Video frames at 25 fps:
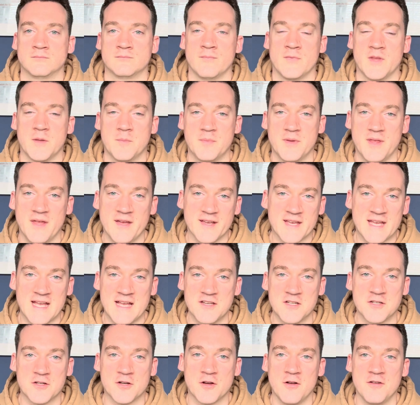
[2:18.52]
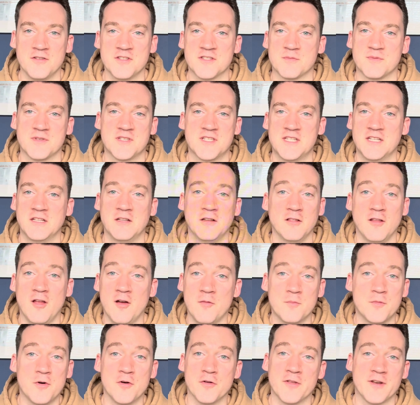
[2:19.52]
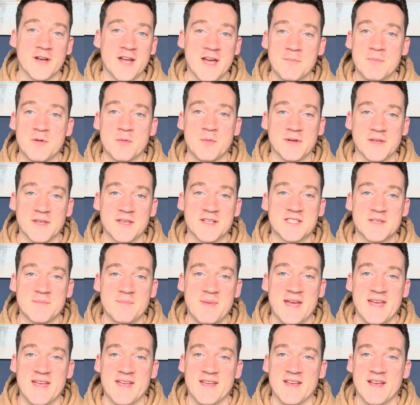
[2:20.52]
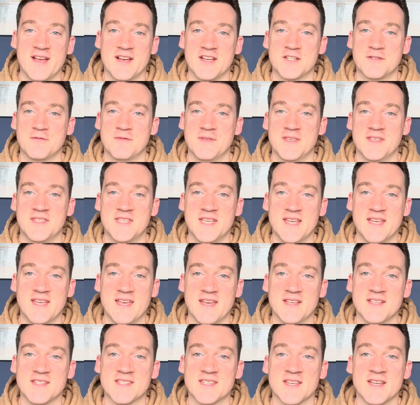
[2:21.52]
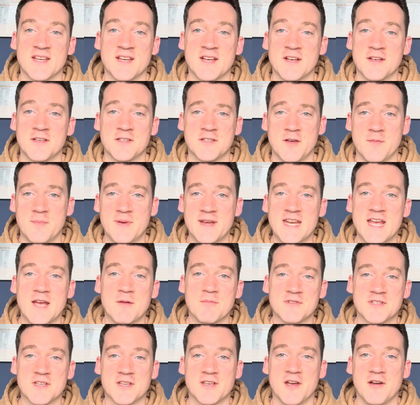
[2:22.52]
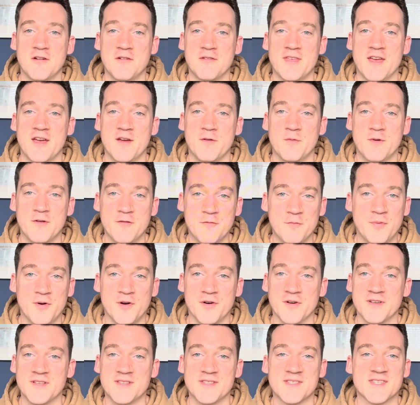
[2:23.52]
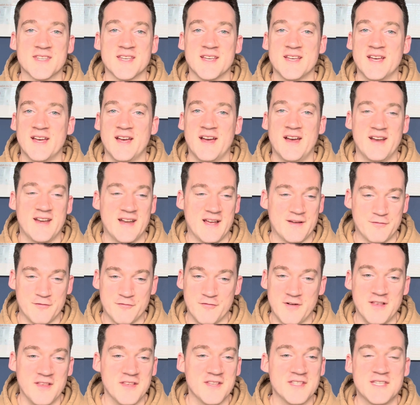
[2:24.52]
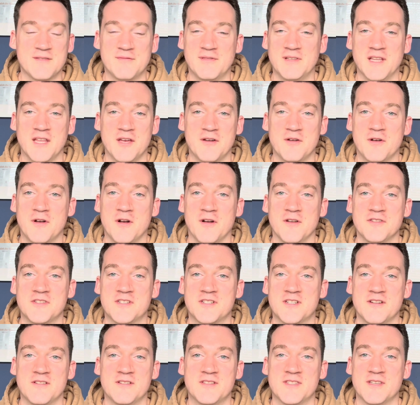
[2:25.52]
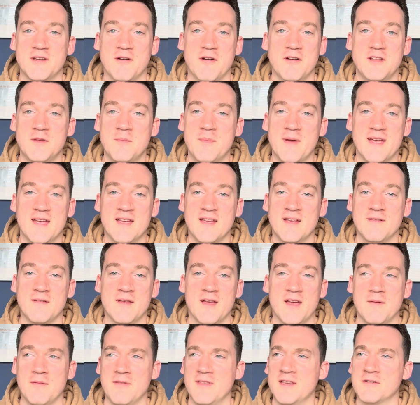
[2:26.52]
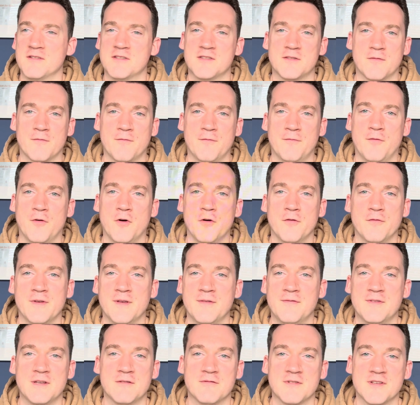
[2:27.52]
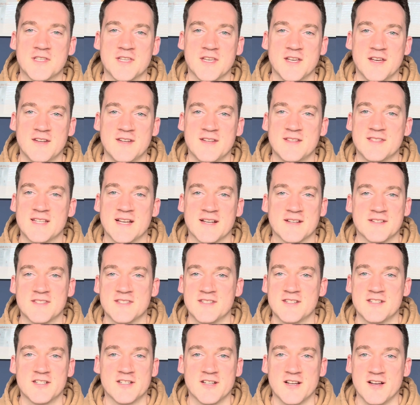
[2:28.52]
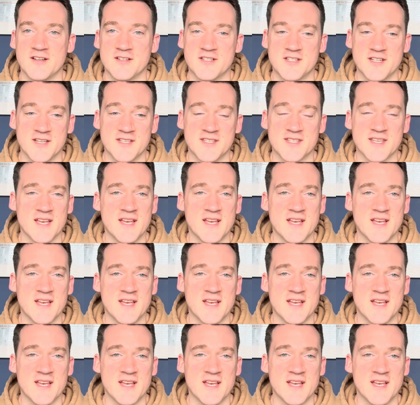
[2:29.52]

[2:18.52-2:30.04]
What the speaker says: But that cash cost was still a lot more than I'd be willing to pay in cash for the tickets, so being able to go there with points and have a relatively low cost due to only paying, I think it was $450 return in taxes and charges,